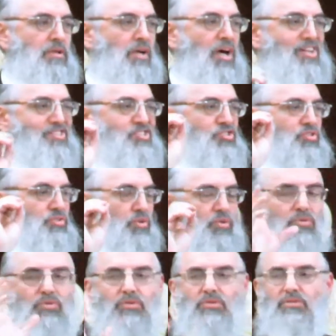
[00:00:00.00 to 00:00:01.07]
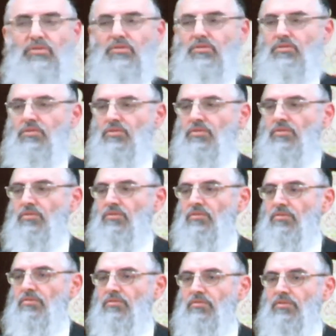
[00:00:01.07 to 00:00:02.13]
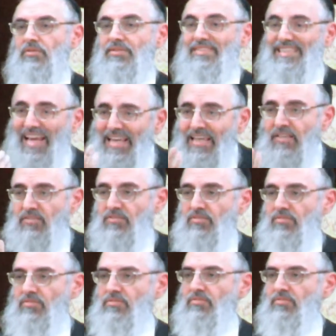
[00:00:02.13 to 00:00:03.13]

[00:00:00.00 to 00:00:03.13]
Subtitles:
I stole. Say it.